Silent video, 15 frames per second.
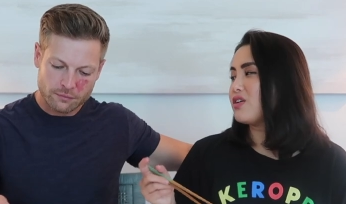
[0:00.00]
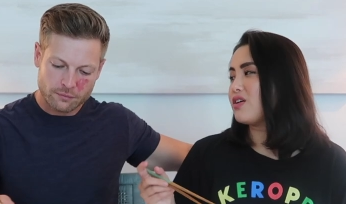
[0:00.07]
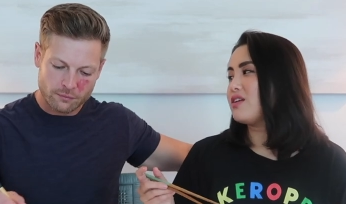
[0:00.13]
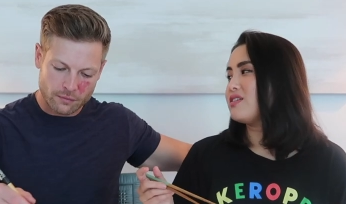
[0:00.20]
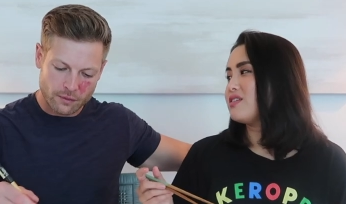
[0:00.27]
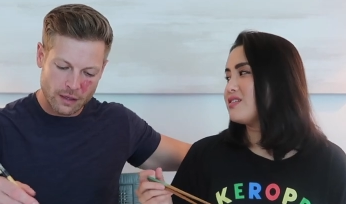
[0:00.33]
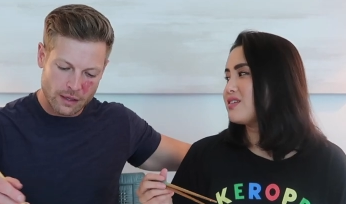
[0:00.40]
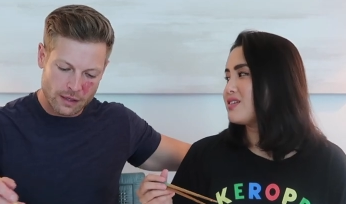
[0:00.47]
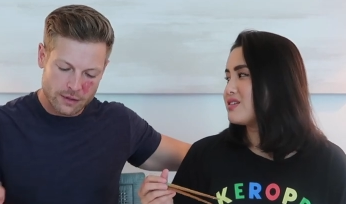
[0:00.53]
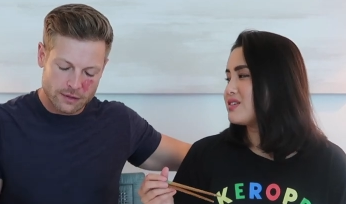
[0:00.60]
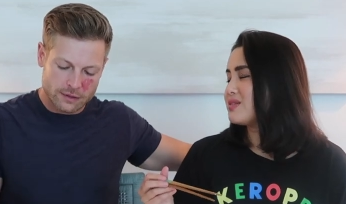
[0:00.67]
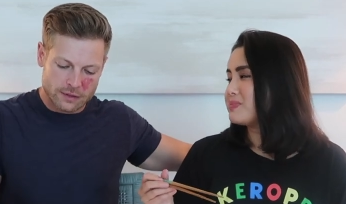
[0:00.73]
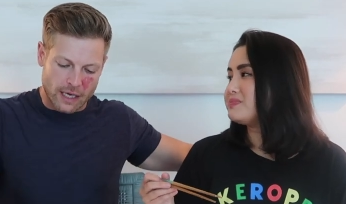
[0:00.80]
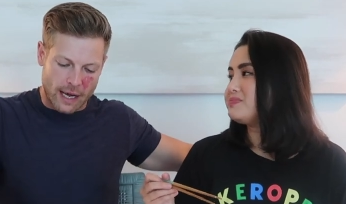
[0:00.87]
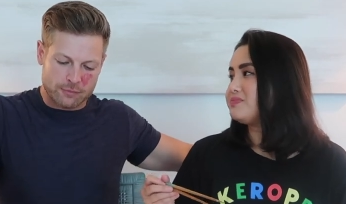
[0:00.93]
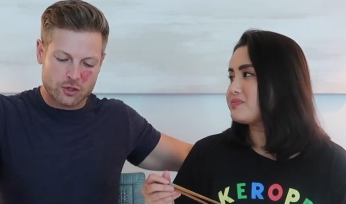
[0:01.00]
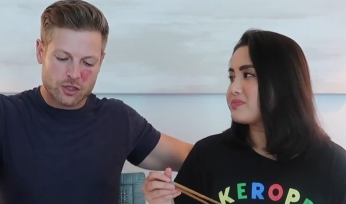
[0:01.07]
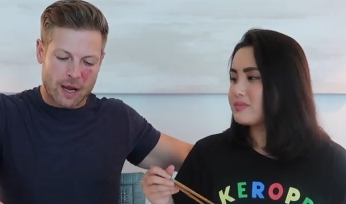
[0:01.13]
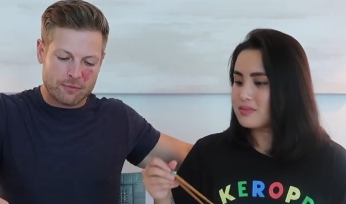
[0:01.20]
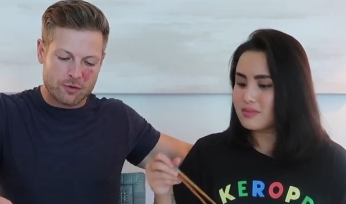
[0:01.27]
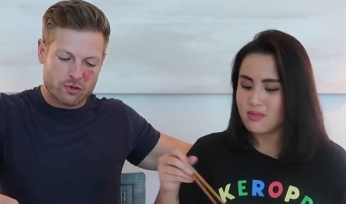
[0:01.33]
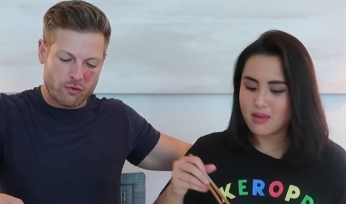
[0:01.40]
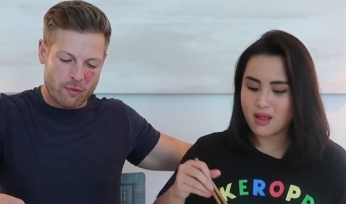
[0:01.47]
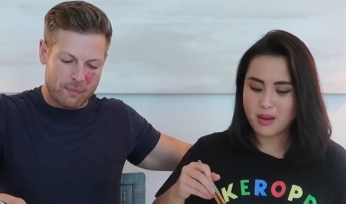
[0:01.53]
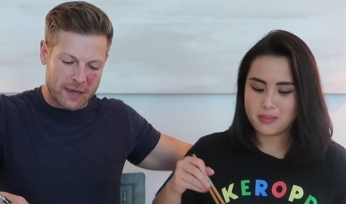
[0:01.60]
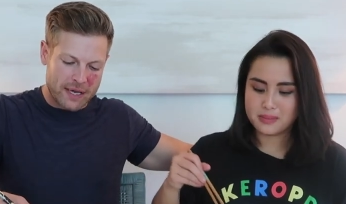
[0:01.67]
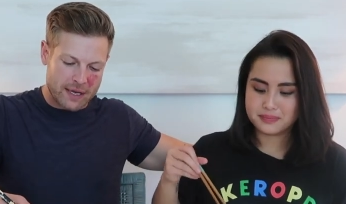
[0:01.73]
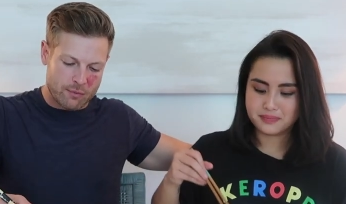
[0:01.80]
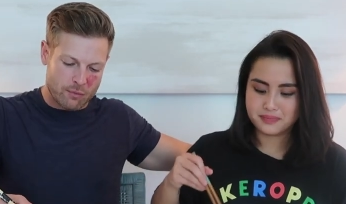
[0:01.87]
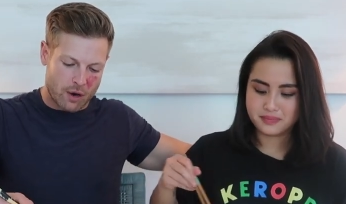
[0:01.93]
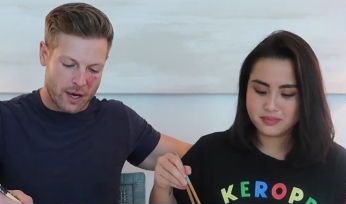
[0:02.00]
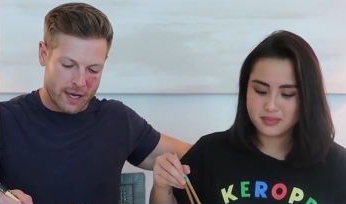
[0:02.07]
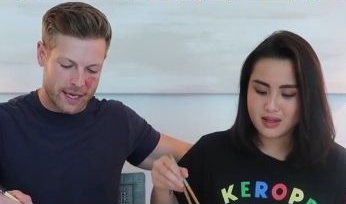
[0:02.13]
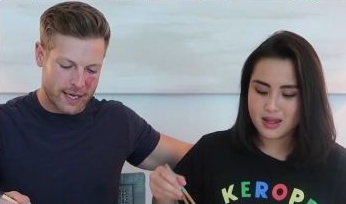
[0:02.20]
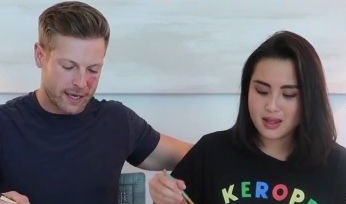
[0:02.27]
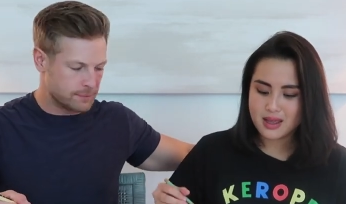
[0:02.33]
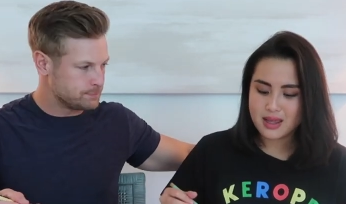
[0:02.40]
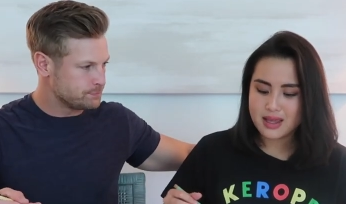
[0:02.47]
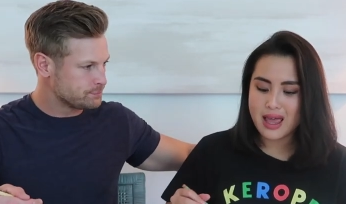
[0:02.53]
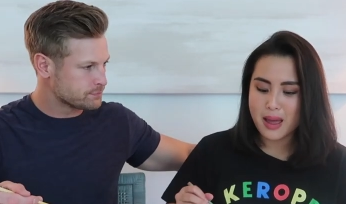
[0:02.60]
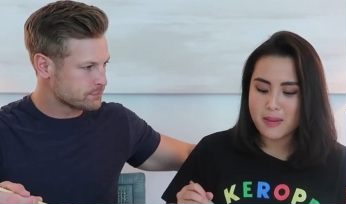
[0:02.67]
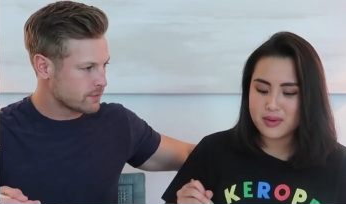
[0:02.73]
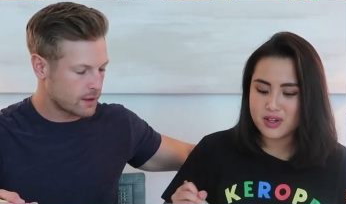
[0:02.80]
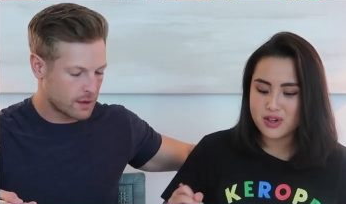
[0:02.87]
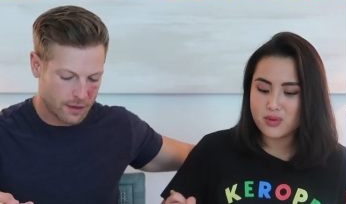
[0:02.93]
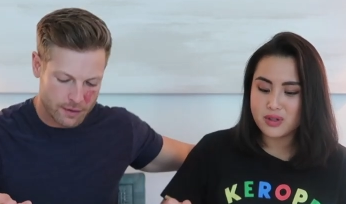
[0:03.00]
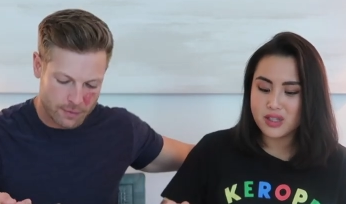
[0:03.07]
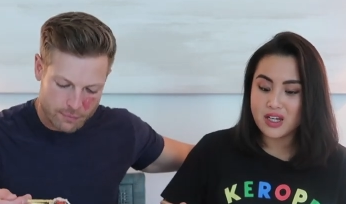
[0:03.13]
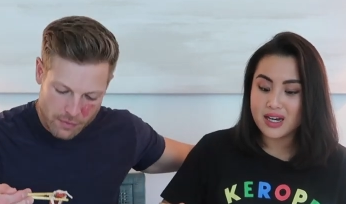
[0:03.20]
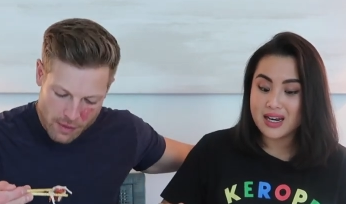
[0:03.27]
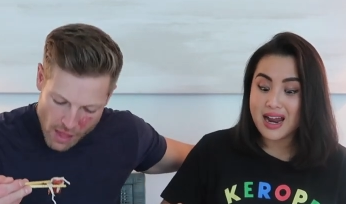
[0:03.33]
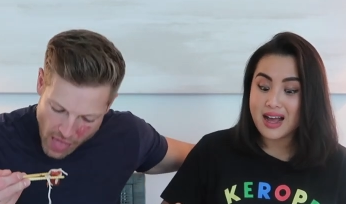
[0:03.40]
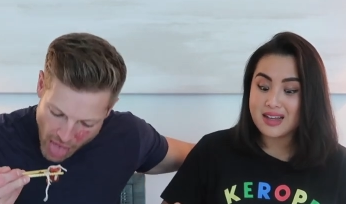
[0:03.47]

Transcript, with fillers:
Speaker 1: good.
Speaker 2: I'm just, I'm just repeating what I hear.
Speaker 1: Yeah, but you're really good at